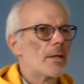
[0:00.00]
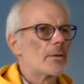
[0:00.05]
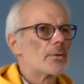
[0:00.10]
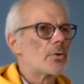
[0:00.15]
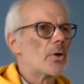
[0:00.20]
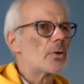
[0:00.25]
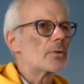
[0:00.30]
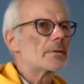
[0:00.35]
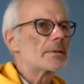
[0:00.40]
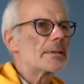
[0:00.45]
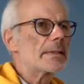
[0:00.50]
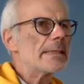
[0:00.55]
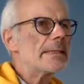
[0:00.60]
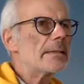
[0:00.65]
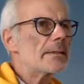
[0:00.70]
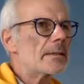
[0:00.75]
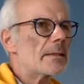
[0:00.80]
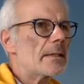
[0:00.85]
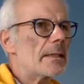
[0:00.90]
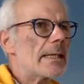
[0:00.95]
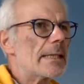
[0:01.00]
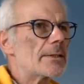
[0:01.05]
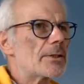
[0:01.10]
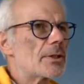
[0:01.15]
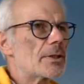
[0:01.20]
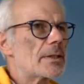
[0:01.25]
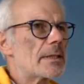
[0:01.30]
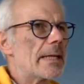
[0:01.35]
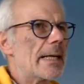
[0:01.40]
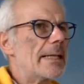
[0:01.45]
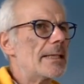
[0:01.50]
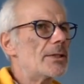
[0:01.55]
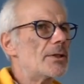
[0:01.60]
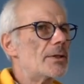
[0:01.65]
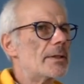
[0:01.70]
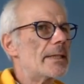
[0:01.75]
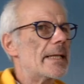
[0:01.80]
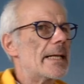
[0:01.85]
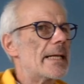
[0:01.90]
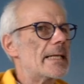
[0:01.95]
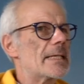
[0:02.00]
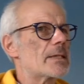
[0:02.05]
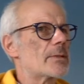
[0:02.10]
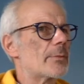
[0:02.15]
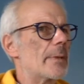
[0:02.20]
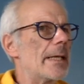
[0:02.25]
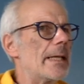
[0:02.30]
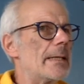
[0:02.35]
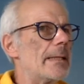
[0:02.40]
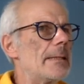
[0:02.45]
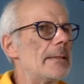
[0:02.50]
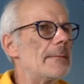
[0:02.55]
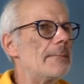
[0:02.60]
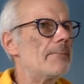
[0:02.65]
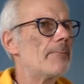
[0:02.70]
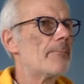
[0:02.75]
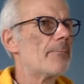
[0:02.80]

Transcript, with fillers: Concrete legislation as well,